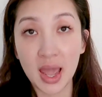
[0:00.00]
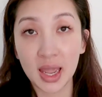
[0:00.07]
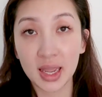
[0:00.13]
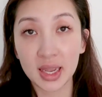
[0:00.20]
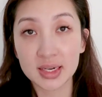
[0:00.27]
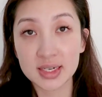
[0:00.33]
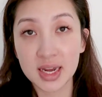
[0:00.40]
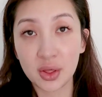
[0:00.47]

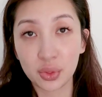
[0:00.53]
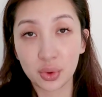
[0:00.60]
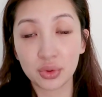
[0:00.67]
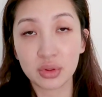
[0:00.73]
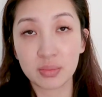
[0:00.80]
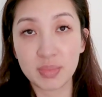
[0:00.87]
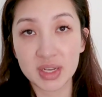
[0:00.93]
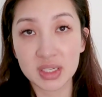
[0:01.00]
And I
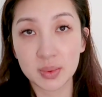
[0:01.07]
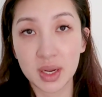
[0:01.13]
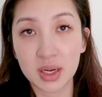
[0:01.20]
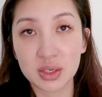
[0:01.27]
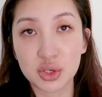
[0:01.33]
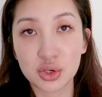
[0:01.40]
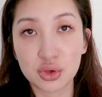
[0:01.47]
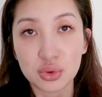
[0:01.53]
thought the best
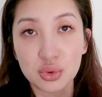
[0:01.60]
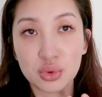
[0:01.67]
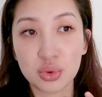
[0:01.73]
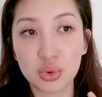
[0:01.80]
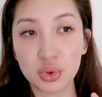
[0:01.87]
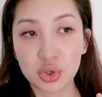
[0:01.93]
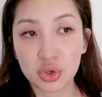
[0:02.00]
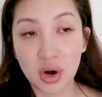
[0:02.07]
way
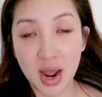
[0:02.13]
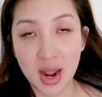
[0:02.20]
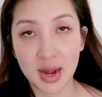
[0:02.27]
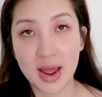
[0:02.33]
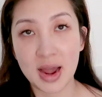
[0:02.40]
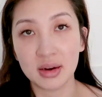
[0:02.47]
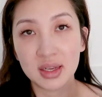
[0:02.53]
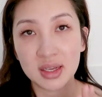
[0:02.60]
to try
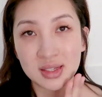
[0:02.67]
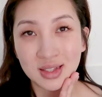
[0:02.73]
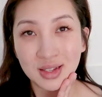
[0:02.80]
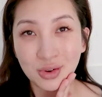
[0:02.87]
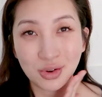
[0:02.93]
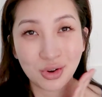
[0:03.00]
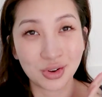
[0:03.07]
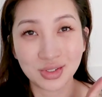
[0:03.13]
it out is
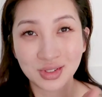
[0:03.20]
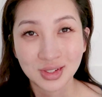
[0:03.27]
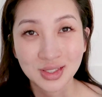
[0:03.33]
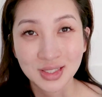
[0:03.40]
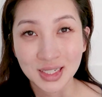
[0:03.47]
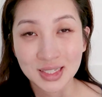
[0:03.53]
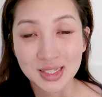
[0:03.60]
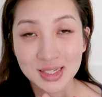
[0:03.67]
literally on
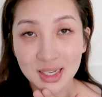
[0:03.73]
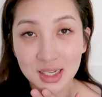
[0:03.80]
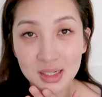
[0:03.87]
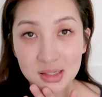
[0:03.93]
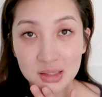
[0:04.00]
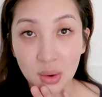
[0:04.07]
clean skin.